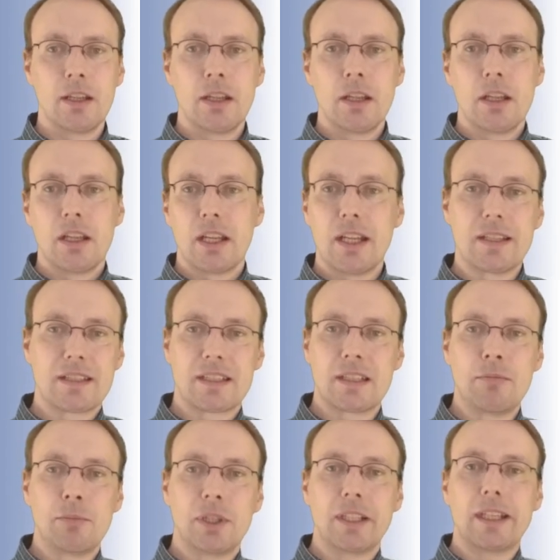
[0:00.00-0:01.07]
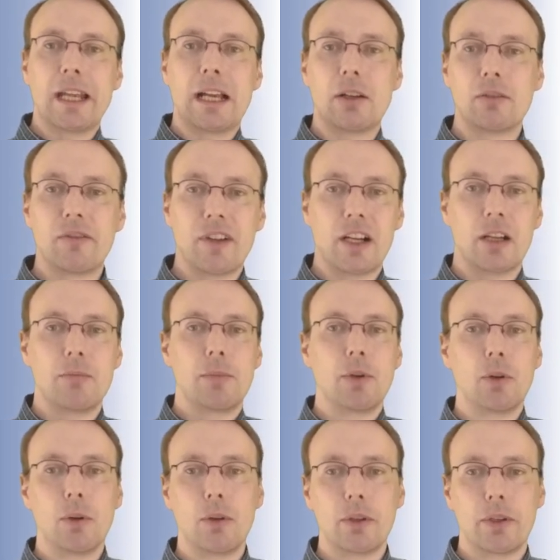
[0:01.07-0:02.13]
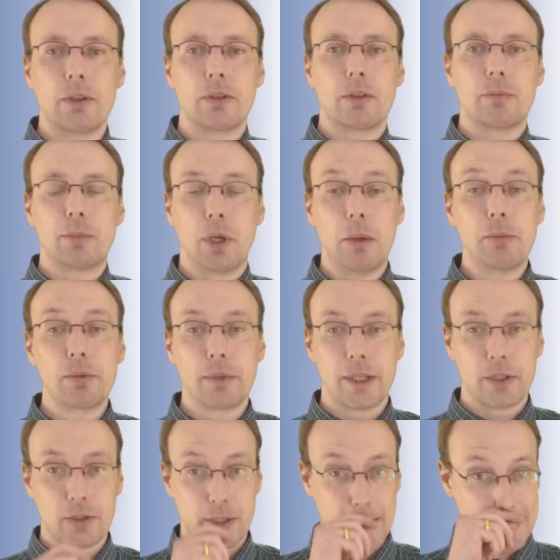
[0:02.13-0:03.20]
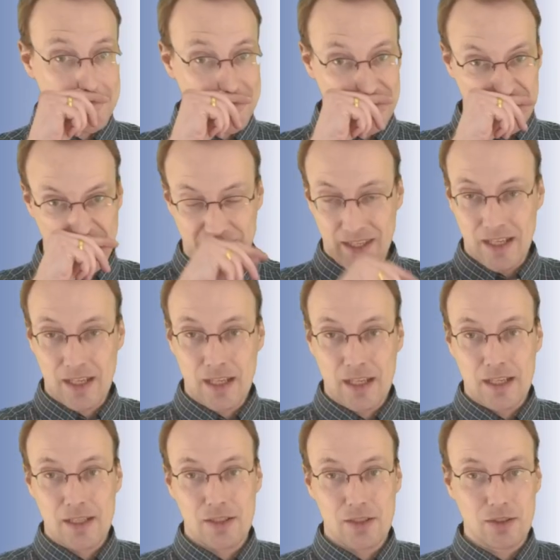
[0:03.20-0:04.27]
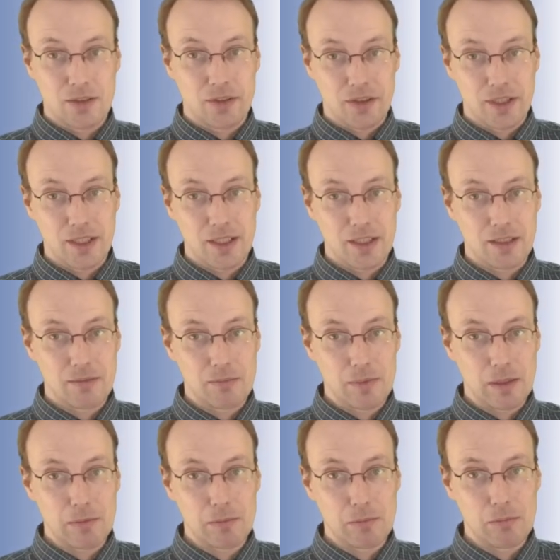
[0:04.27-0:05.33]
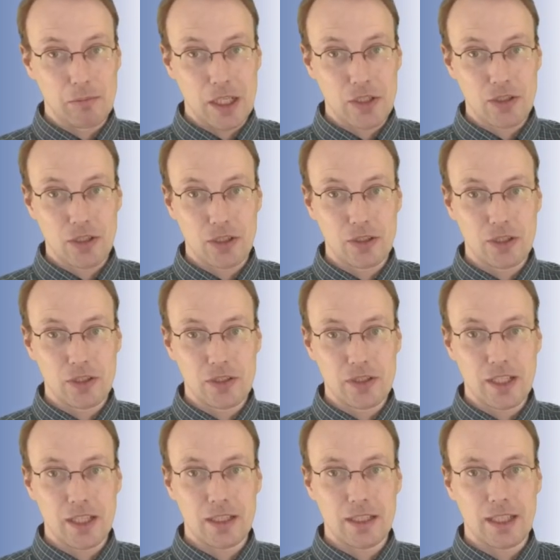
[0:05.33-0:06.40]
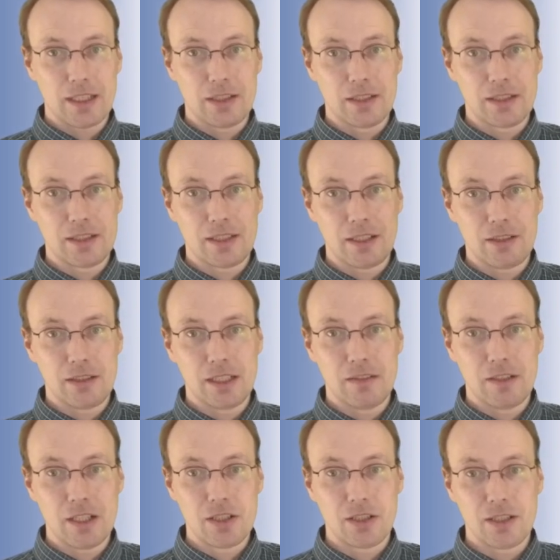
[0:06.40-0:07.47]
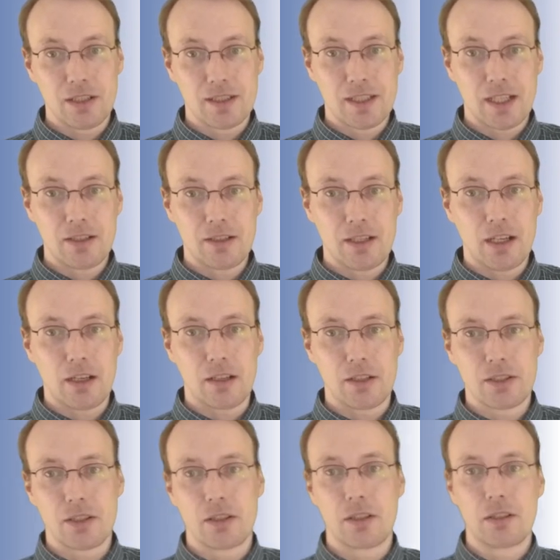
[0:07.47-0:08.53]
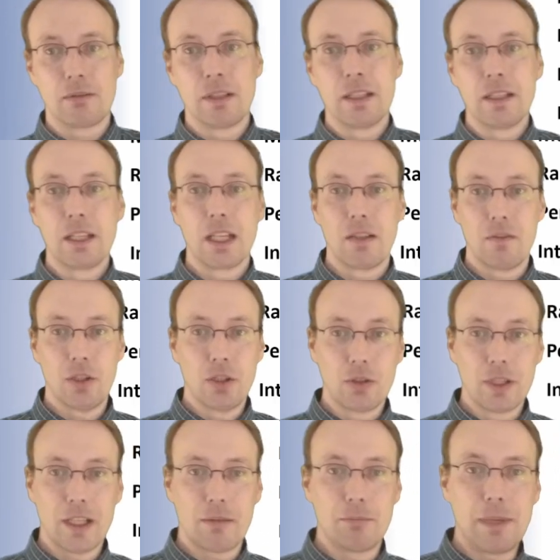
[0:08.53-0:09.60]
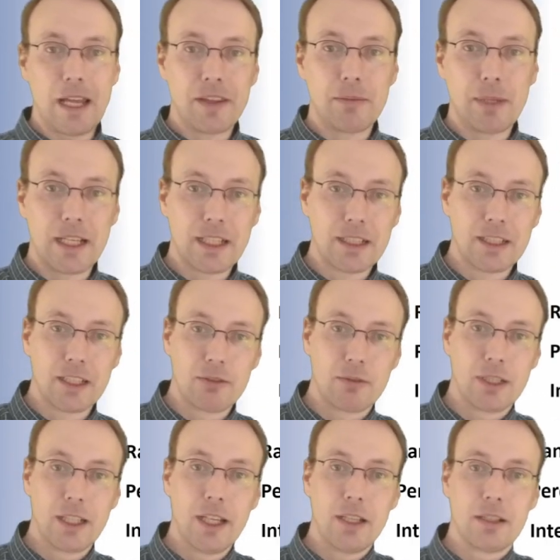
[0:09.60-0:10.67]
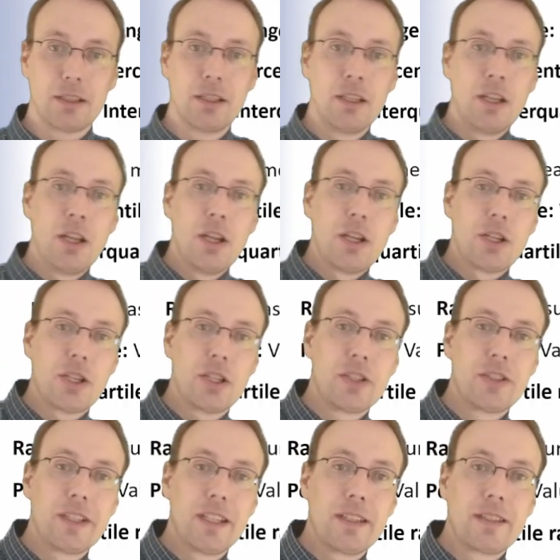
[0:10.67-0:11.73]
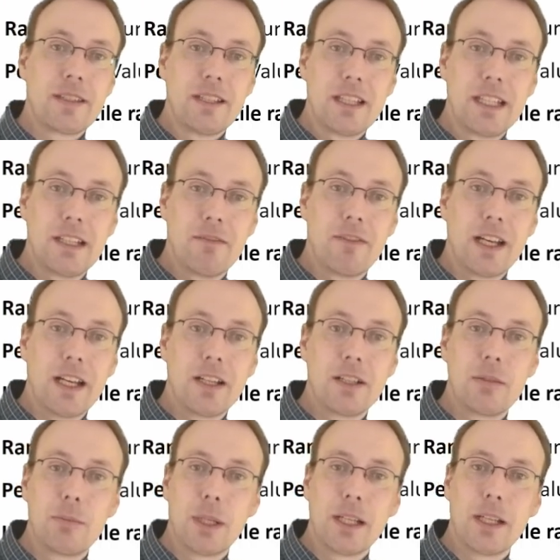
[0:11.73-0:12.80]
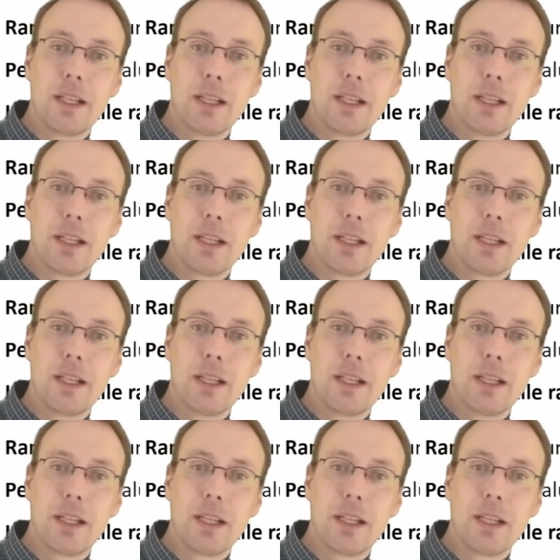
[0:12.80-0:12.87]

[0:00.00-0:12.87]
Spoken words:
It's simply how variable your population is. So make sure you understand that the standard deviation and standard errors are, even though they're mathematically related, just this divided by